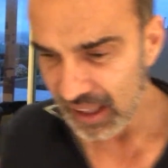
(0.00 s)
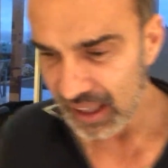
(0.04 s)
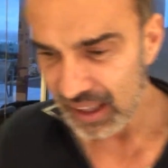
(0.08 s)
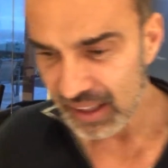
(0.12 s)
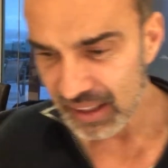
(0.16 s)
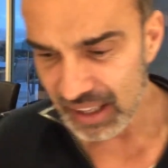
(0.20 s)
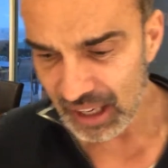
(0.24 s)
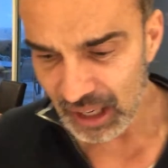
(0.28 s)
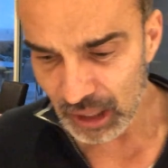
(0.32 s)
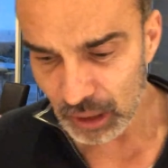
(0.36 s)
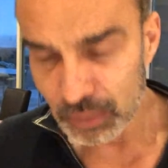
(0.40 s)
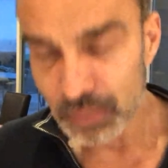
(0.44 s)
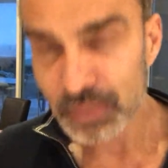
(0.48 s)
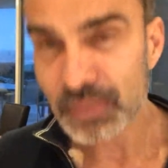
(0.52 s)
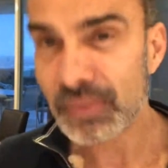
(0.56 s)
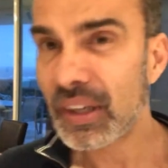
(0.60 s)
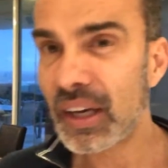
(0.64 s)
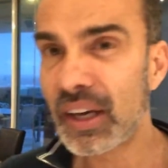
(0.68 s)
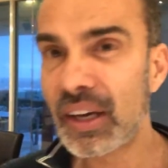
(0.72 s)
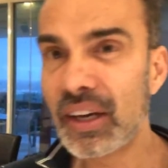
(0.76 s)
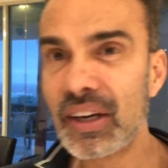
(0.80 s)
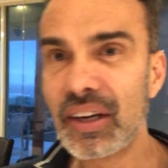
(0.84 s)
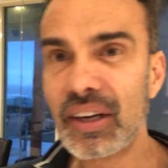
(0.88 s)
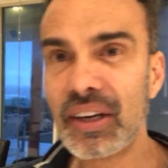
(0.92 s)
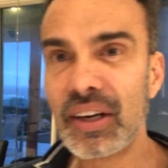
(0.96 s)
Now,
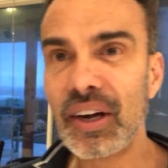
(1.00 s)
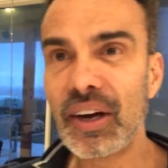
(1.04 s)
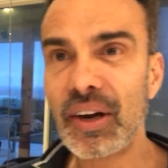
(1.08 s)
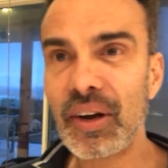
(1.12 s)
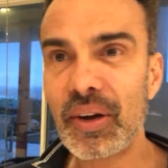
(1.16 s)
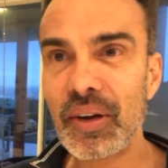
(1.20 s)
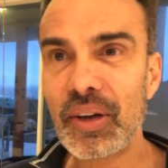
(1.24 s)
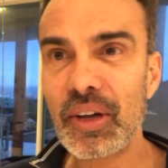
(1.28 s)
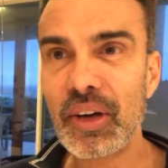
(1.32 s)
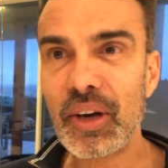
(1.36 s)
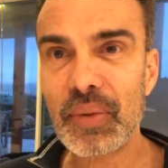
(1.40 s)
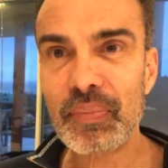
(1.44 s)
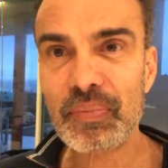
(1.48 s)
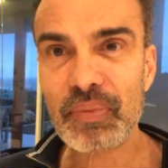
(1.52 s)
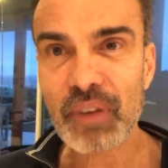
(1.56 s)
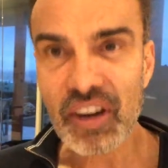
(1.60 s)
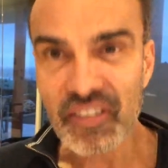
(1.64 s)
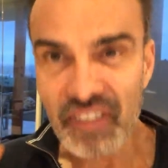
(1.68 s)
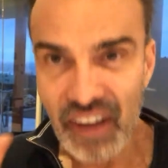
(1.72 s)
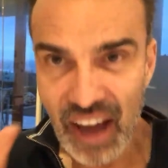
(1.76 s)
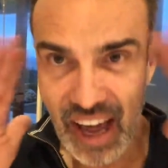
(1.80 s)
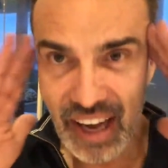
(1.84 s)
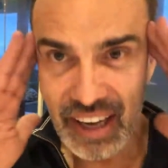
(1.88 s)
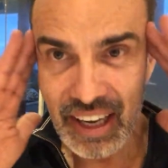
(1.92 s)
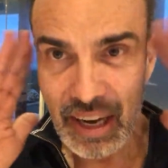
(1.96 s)
you know, I've
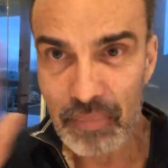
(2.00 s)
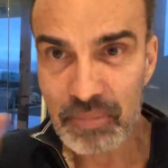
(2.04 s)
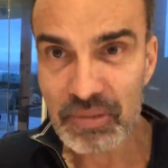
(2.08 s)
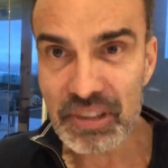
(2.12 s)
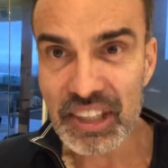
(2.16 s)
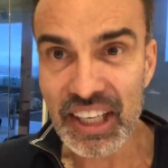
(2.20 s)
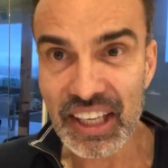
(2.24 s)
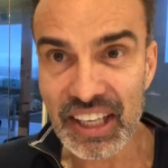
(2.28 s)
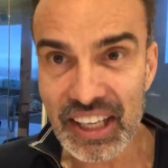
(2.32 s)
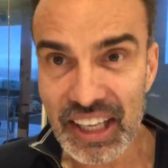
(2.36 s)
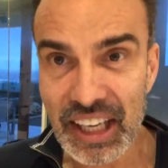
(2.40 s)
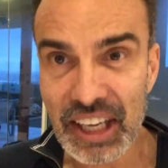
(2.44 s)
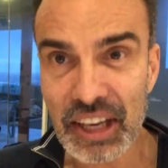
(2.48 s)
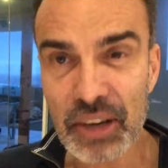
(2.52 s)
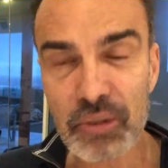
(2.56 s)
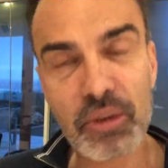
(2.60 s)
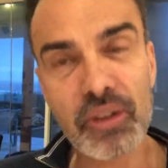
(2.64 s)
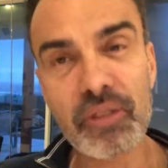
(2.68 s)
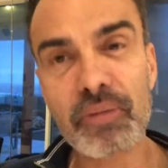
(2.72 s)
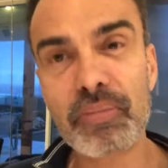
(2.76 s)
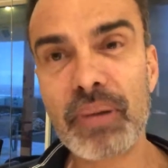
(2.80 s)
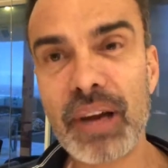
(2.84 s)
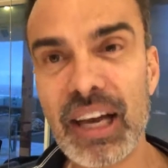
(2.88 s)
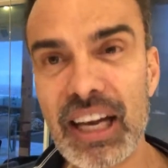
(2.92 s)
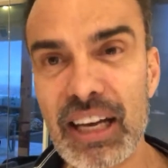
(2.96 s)
had it up to here
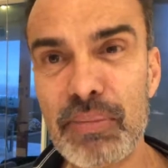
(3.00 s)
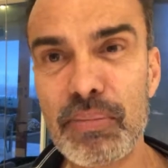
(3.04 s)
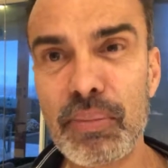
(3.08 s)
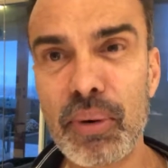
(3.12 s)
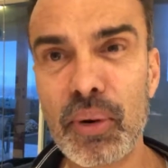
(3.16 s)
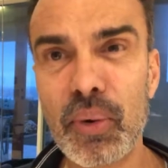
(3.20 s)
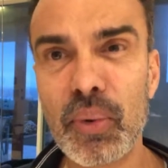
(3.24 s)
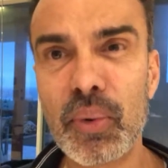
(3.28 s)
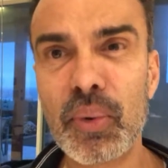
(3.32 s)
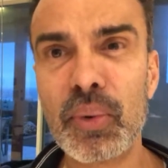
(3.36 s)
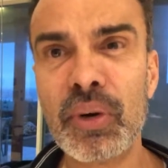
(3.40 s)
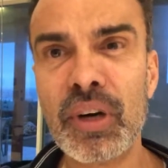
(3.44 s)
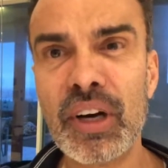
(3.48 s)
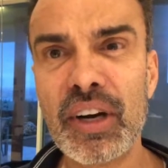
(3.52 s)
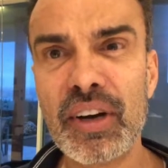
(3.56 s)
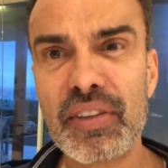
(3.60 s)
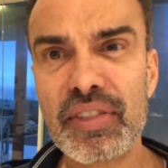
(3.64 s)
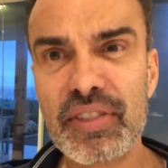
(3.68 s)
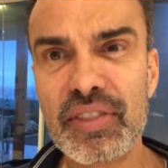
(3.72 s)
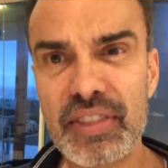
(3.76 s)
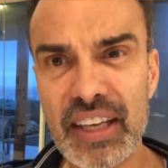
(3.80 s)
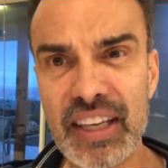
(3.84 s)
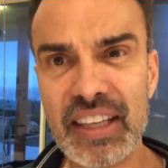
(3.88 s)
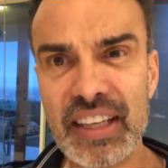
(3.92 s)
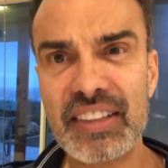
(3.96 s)
with people
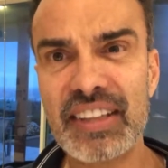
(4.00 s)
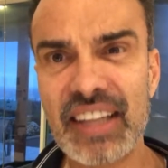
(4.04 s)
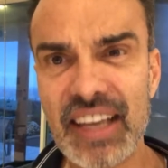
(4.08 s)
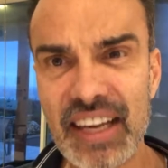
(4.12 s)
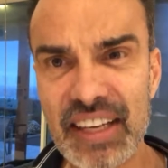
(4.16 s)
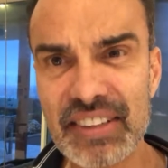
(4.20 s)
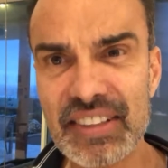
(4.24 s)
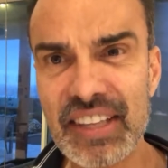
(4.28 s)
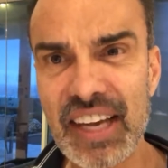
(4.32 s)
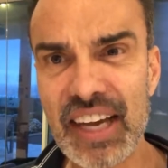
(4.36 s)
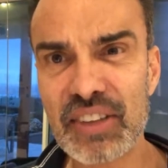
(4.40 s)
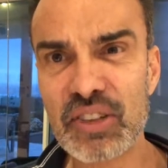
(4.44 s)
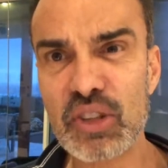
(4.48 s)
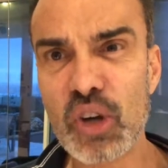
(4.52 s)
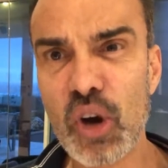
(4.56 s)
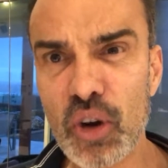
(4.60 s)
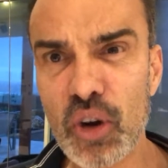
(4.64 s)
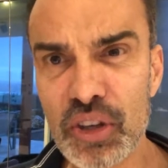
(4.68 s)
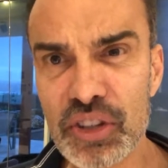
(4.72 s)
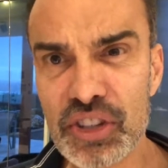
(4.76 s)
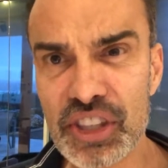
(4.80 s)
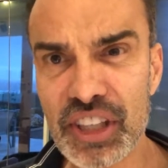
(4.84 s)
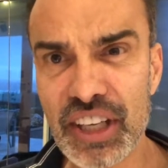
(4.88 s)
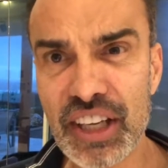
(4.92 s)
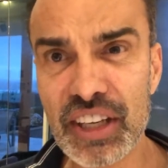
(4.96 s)
think
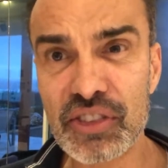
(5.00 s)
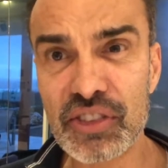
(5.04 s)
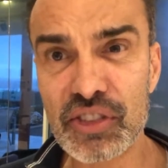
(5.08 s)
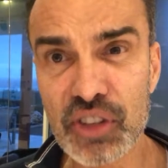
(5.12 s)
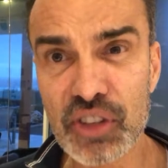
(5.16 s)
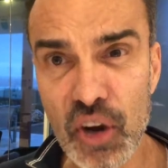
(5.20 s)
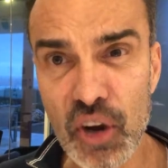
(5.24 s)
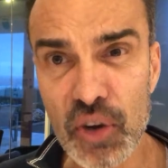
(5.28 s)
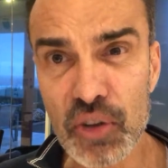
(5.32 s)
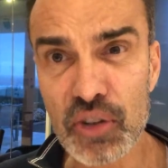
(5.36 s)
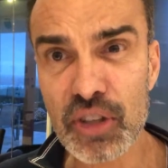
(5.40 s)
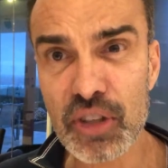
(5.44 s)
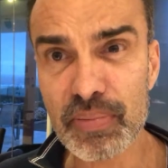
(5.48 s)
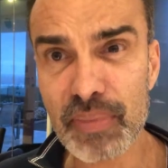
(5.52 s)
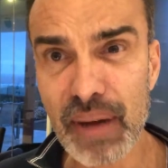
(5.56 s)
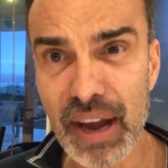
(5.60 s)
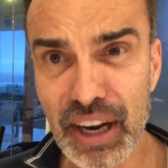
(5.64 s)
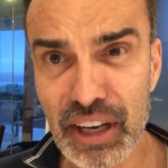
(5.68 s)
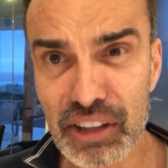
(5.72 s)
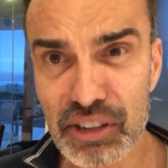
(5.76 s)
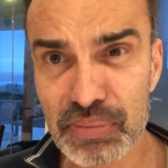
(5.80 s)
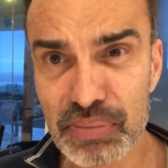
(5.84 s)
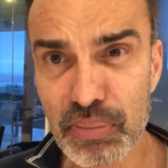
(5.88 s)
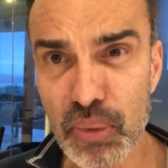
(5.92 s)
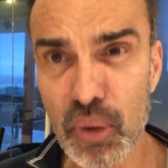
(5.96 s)
technology is going to make
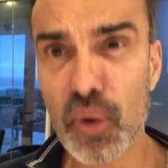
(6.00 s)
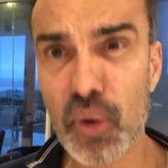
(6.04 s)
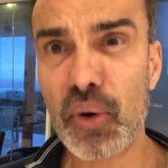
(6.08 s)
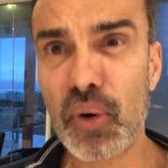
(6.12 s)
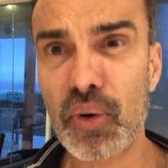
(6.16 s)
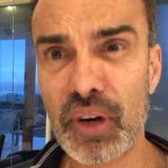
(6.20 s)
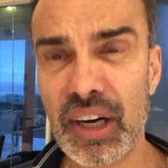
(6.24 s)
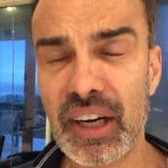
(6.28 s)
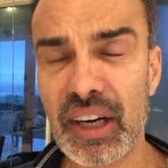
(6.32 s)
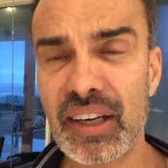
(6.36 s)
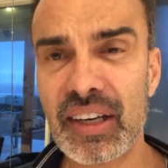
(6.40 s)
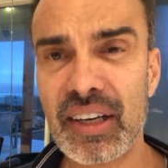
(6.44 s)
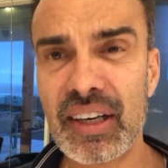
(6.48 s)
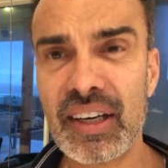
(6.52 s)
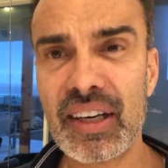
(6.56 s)
us poorer.